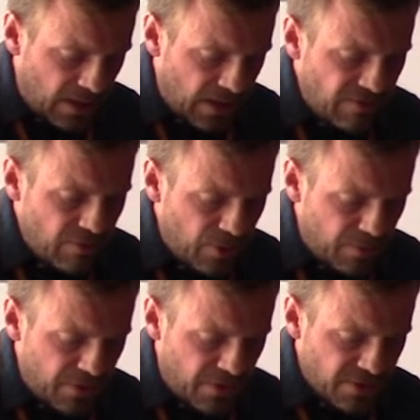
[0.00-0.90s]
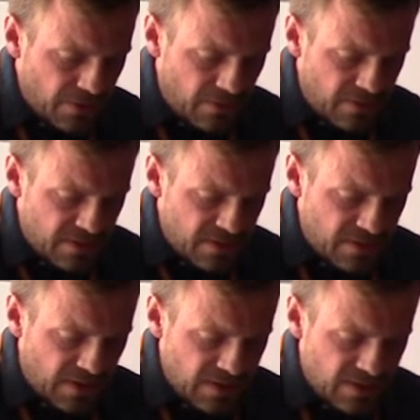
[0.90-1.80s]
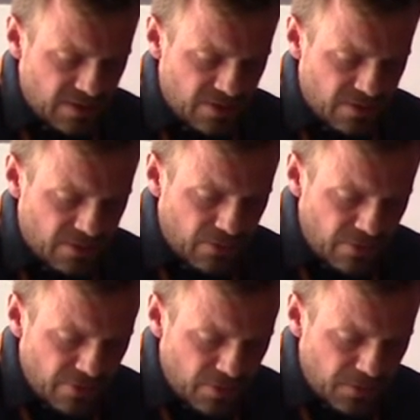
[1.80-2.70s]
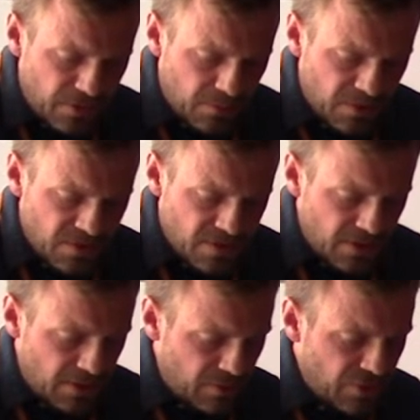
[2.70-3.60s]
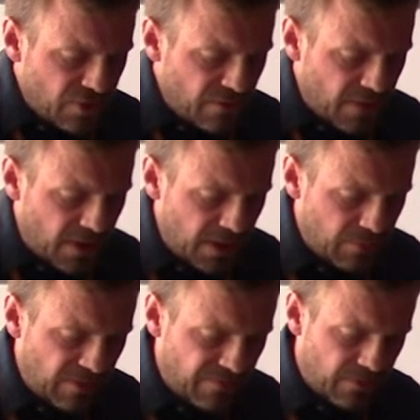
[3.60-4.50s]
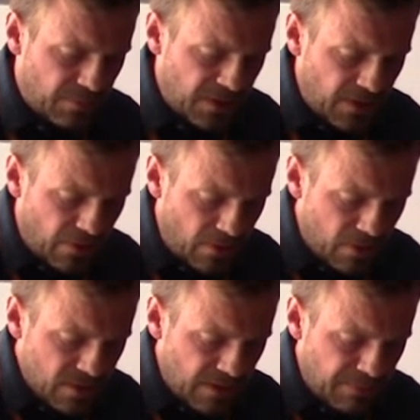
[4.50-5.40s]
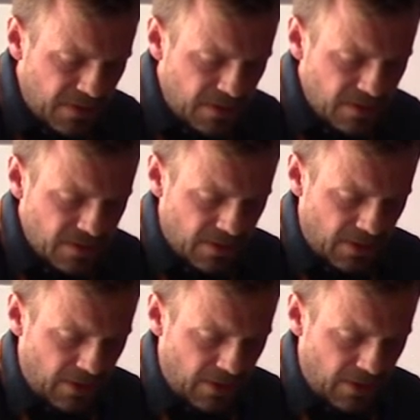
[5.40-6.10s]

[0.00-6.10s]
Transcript: and even more production-oriented sites such as Lottorp, which reserve the higher ground for the bigger hall site buildings,